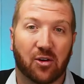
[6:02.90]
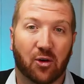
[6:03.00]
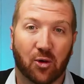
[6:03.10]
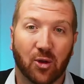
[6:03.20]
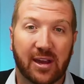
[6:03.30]

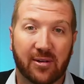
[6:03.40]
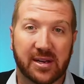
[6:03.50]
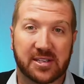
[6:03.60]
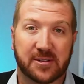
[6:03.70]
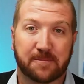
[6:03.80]
all
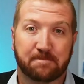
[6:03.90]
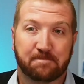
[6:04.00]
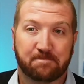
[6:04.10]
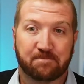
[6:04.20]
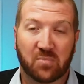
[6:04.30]
areas?
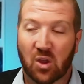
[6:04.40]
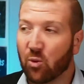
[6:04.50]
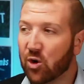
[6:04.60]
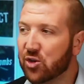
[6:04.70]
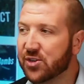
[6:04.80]

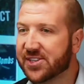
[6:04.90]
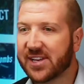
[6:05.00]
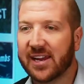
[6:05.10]
What you say